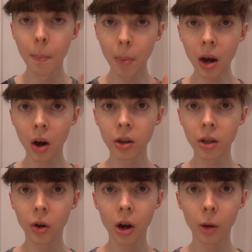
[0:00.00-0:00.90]
but
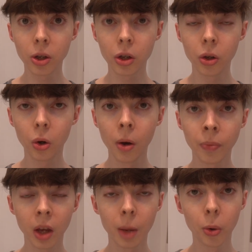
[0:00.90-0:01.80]
also it helps to
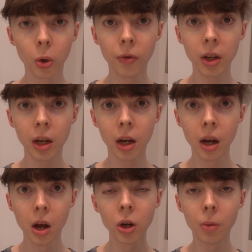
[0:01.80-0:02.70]
improve
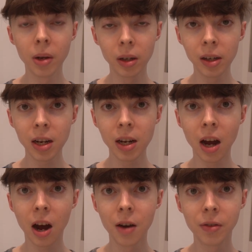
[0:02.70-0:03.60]
the
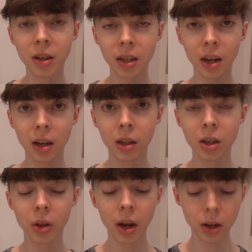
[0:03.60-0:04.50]
permeability of the skin
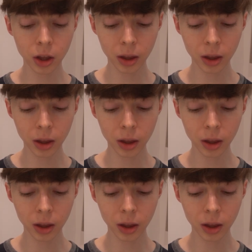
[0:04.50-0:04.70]
so that